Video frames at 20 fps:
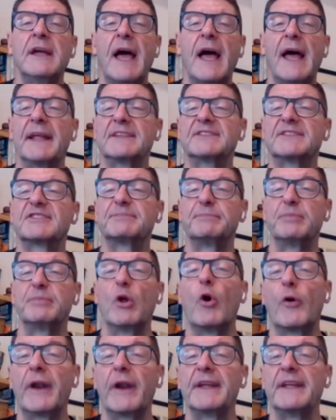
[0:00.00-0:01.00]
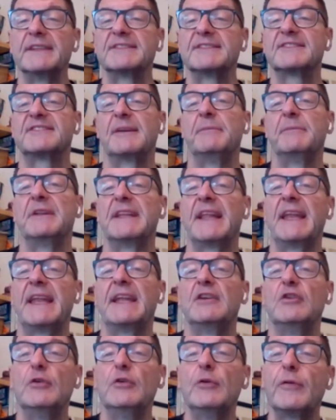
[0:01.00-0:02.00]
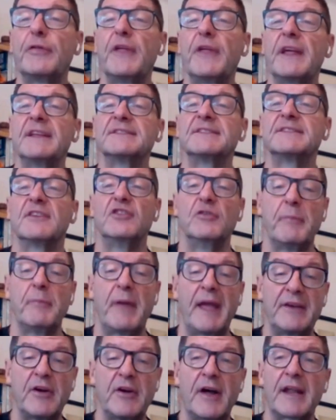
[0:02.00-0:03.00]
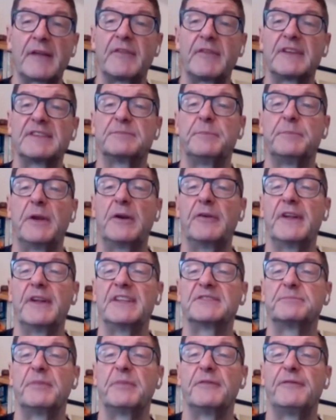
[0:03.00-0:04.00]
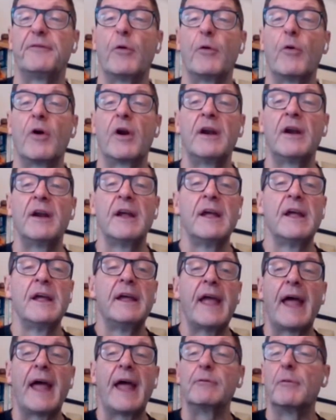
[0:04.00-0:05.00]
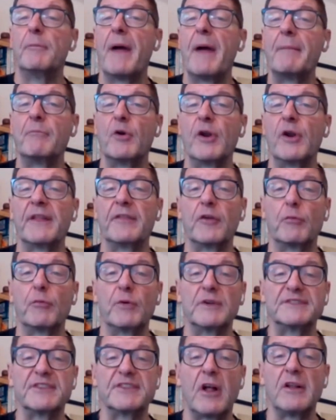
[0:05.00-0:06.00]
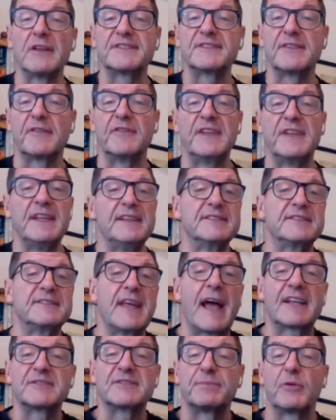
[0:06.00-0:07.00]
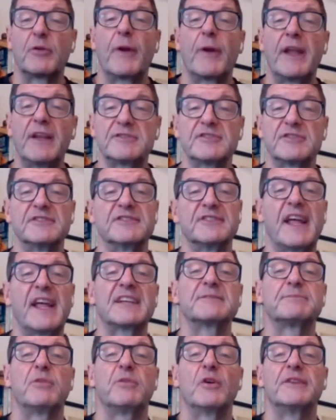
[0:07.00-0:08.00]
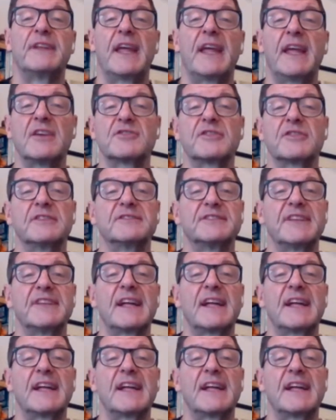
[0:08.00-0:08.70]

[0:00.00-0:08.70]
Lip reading: and exploring is simulating new things that you may not have experienced before and remembering the results of these explorations and exploitations.